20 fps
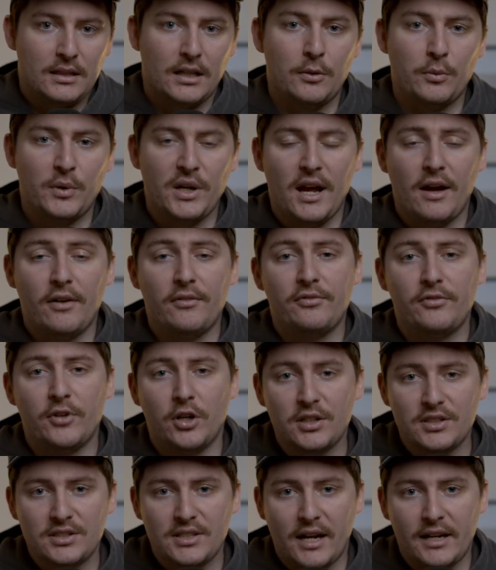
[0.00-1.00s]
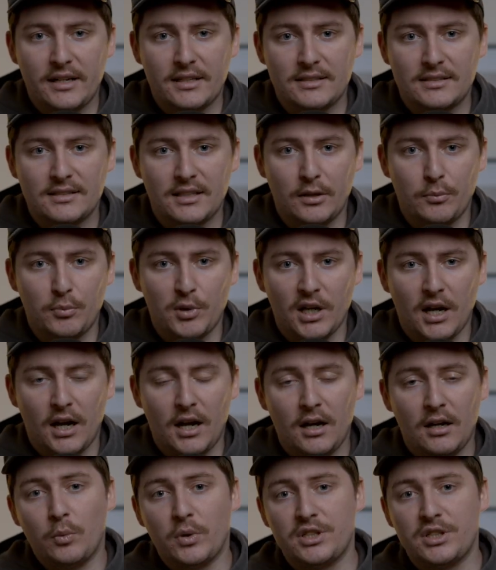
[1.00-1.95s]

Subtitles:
Then we have first aid and CPR,